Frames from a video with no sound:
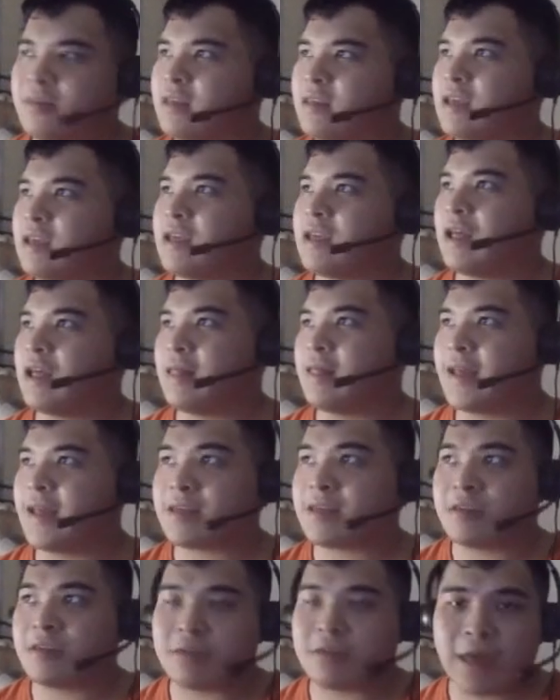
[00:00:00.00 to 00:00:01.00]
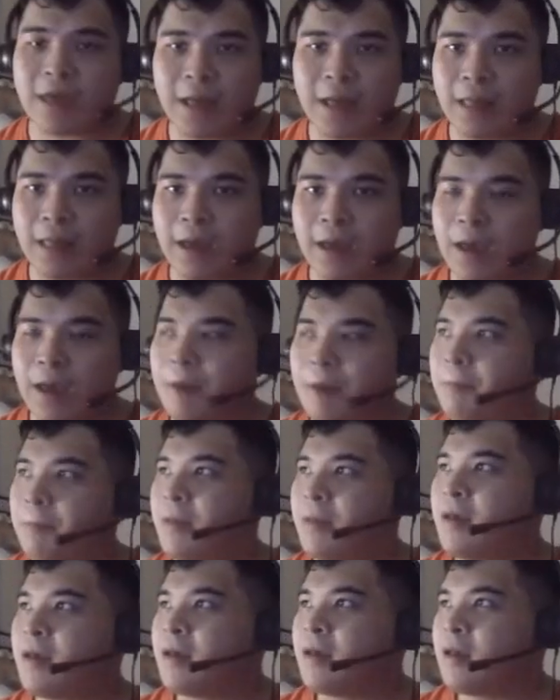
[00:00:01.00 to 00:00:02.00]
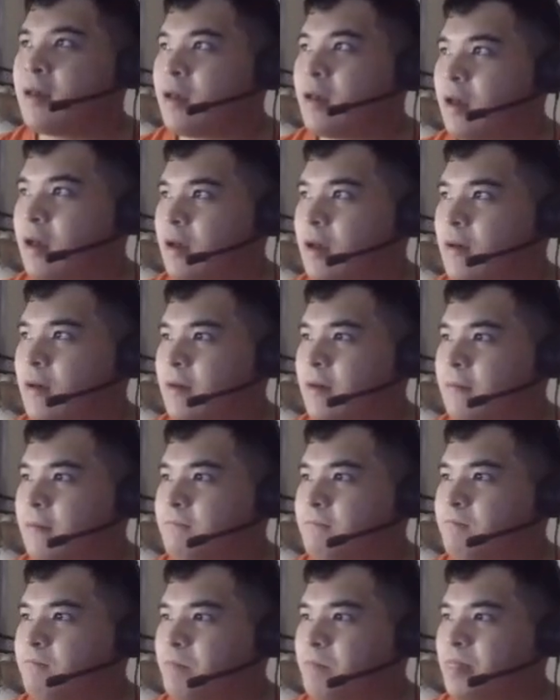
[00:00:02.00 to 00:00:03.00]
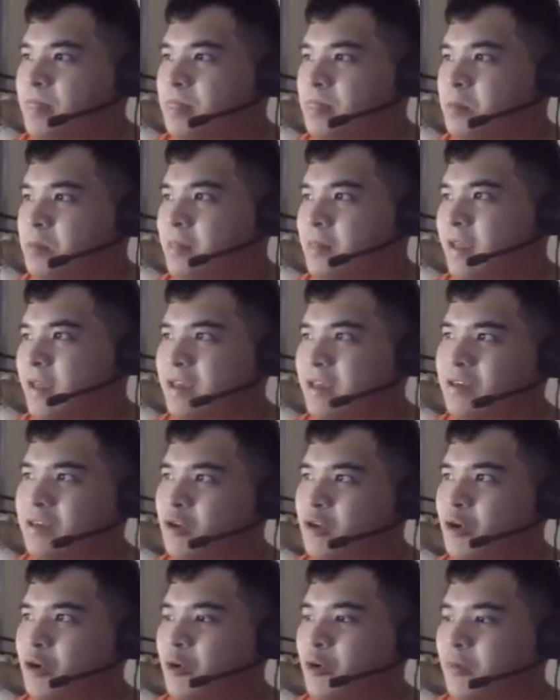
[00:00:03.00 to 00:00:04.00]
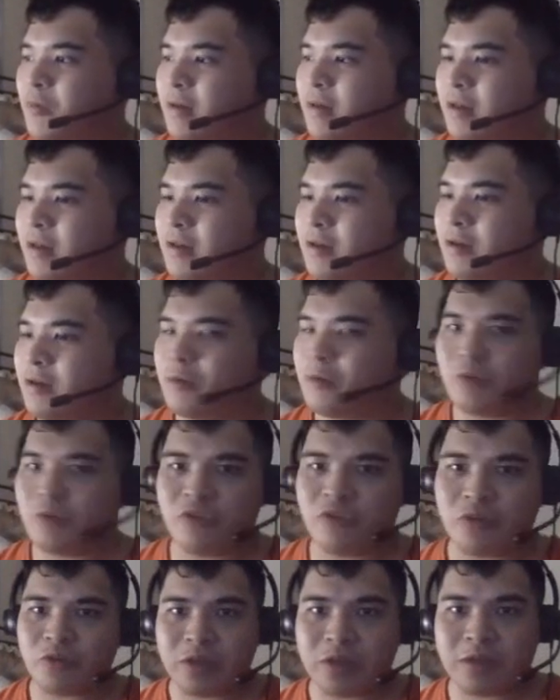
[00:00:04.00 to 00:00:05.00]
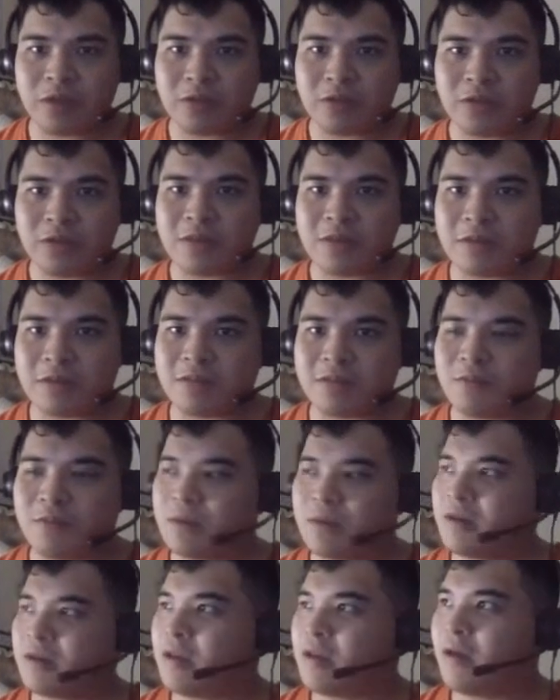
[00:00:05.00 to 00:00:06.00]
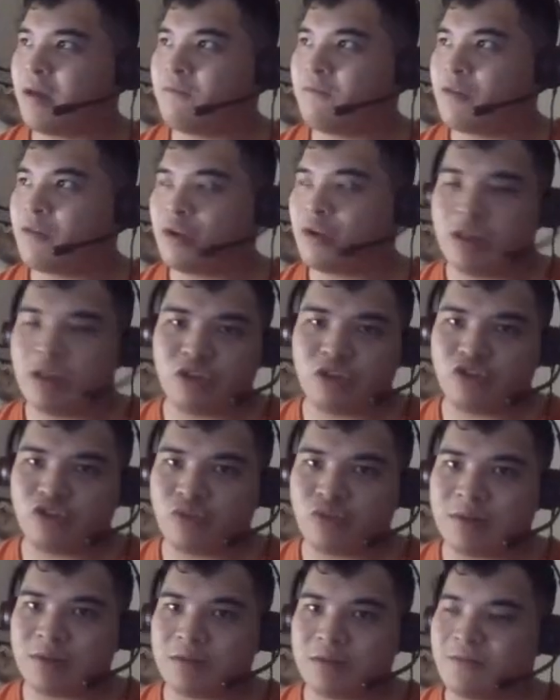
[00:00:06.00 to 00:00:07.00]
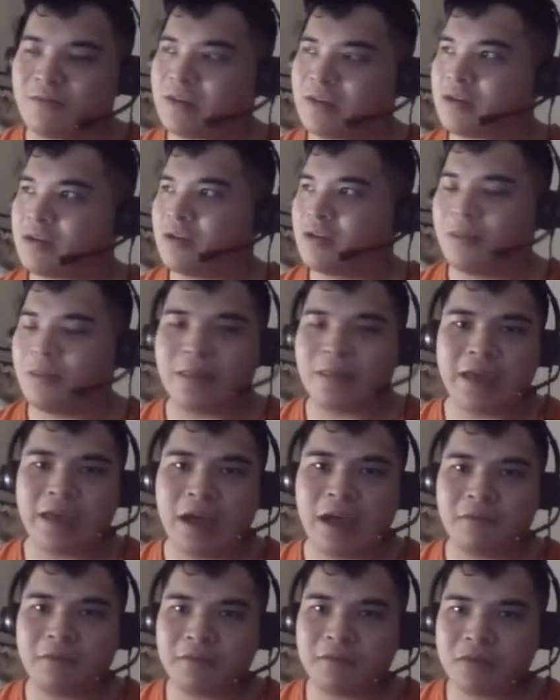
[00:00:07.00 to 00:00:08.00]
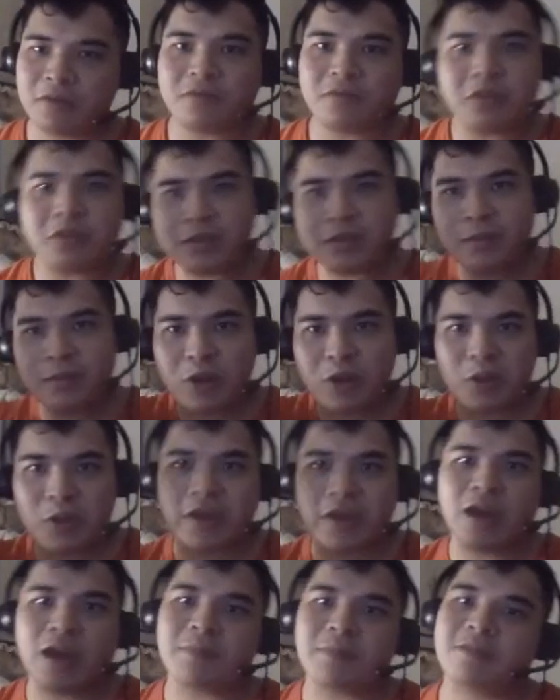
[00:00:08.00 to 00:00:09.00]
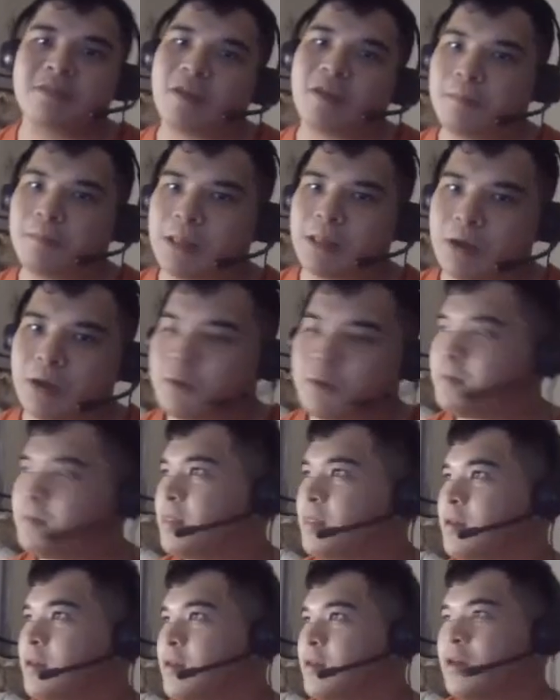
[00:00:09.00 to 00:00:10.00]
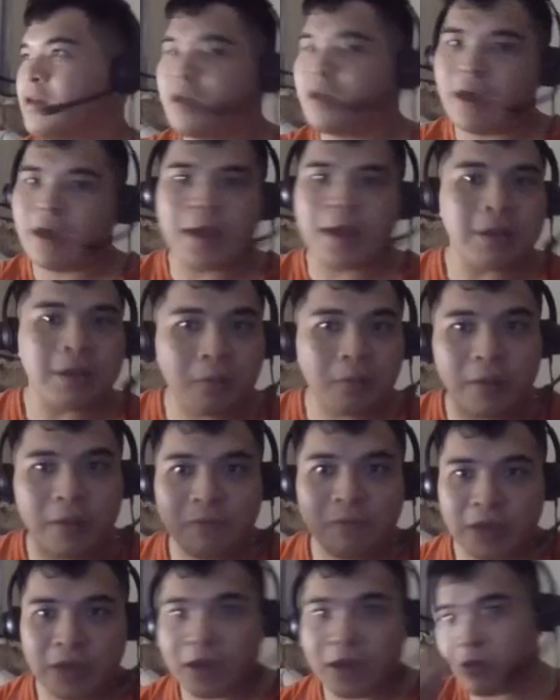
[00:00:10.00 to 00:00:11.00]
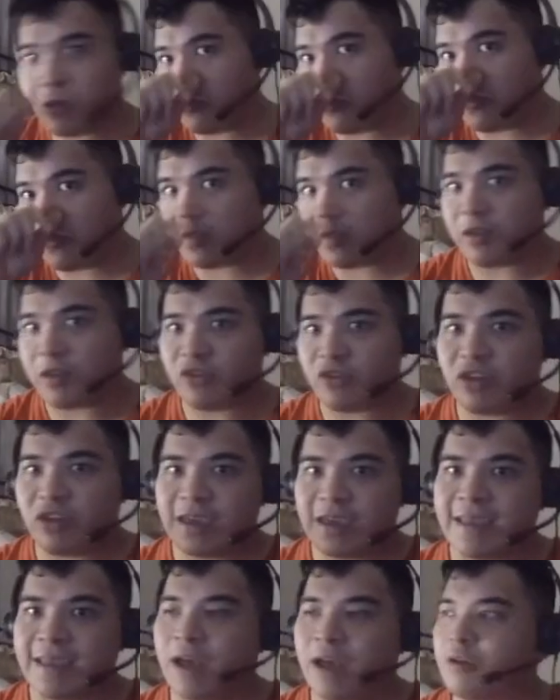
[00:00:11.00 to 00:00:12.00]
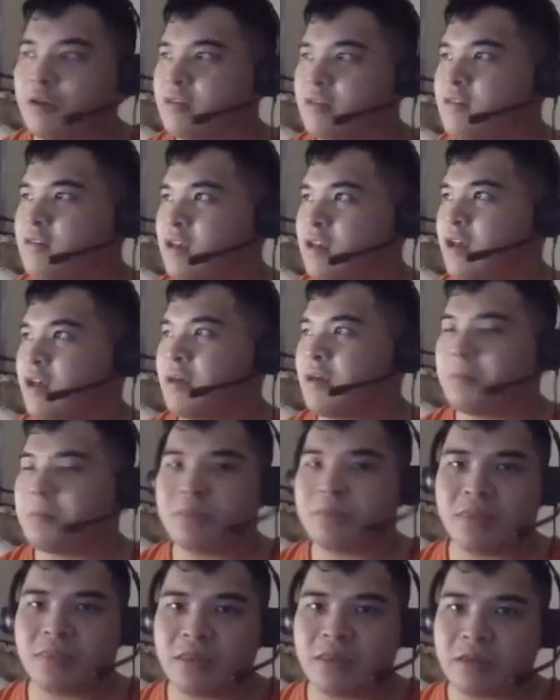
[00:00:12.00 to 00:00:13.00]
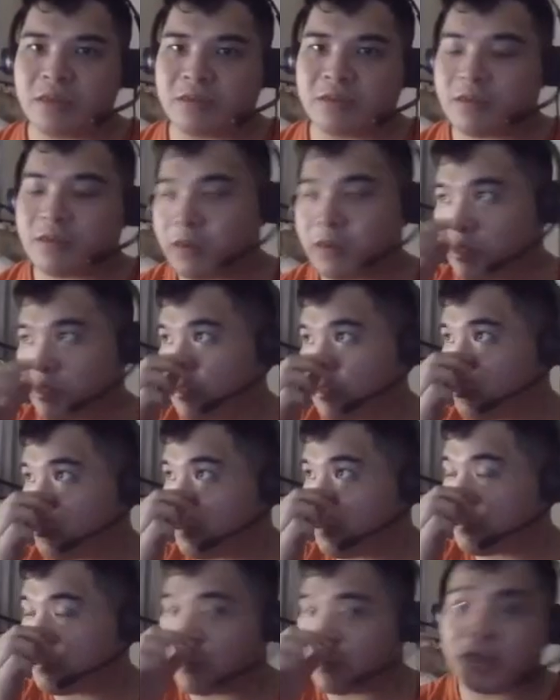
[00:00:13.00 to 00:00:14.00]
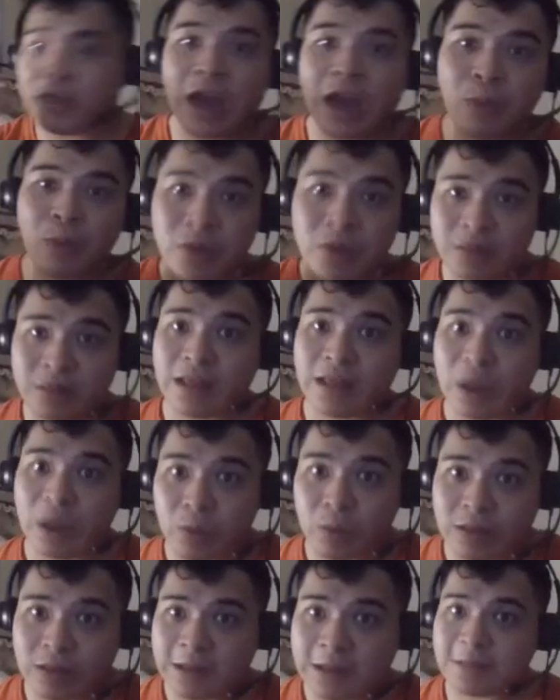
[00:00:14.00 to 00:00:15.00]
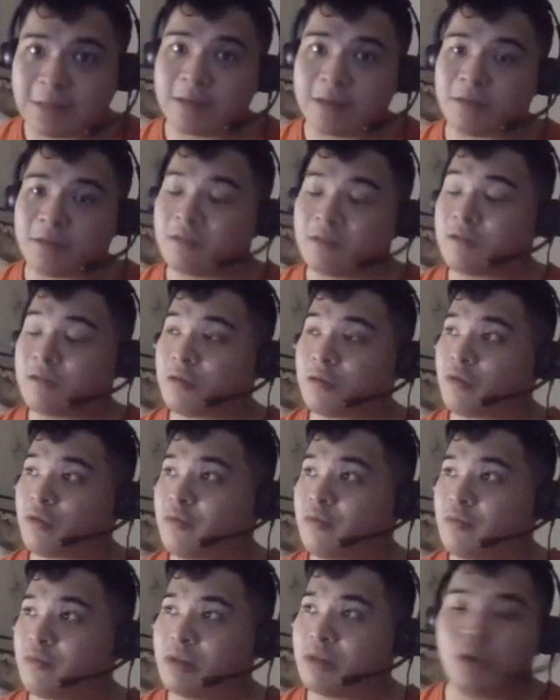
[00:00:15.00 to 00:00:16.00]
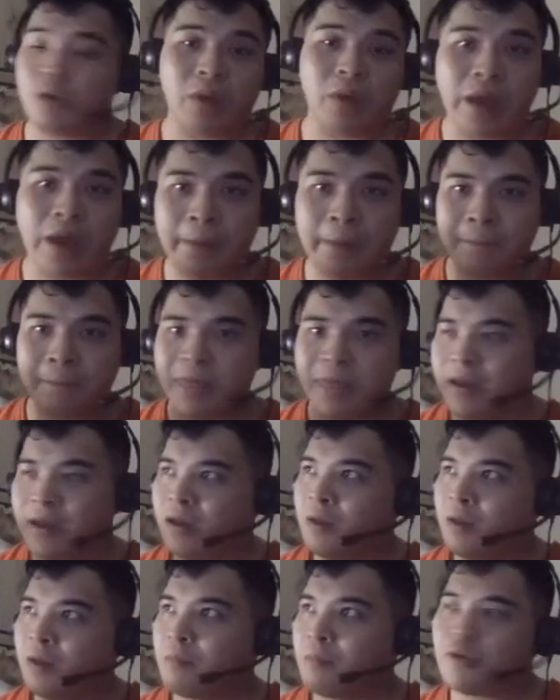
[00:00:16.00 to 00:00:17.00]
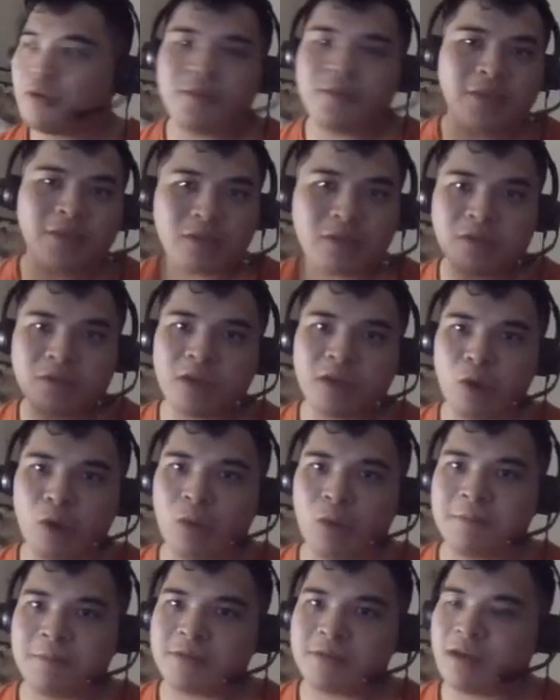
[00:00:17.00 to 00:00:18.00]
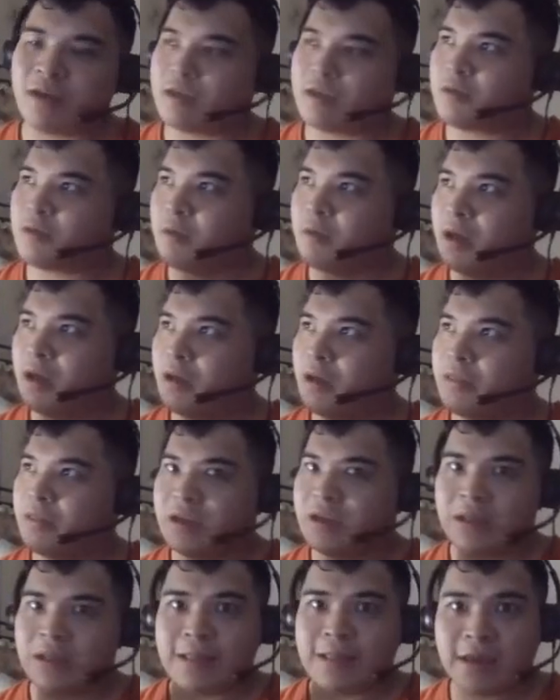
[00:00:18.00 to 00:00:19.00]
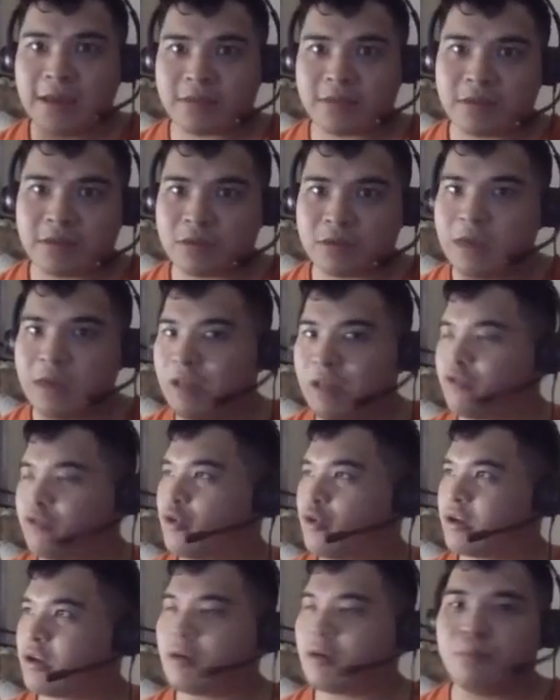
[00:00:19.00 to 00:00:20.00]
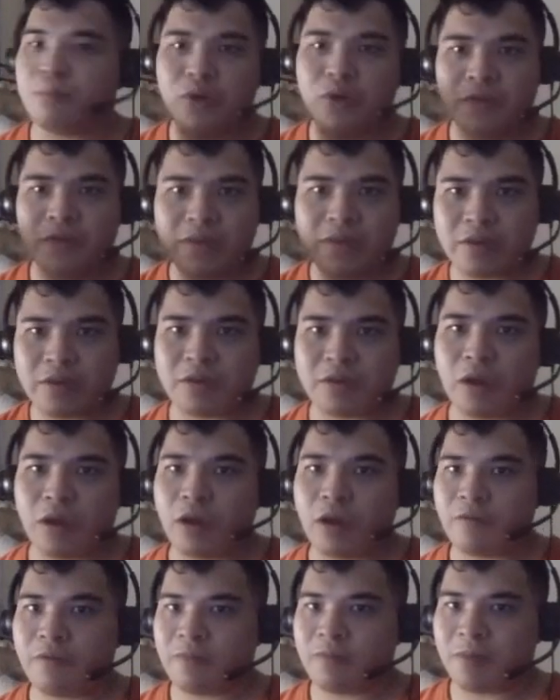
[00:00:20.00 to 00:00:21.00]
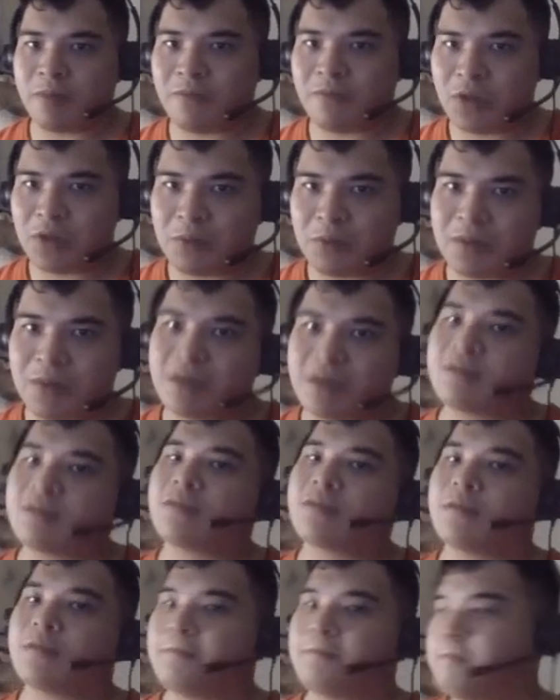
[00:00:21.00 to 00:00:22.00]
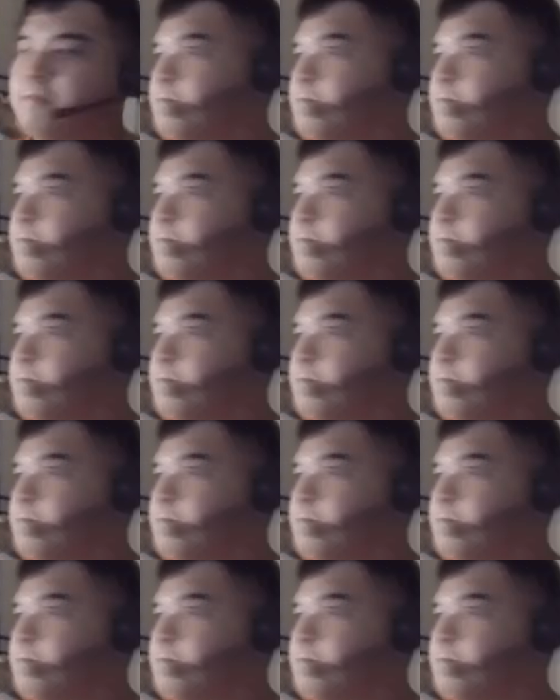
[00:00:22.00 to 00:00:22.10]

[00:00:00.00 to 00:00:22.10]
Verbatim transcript: the uh, Lexus LM. Um, like you know, would consider this to be a very luxurious vehicle than the Alphard? Just let me know in the comments down below. And if you guys are interested in checking out uh, these uh, these websites, I will I will link these in the description below. Um, both of these uh, websites, uh, the Lexus and Toyota, both of these are from the Philippines.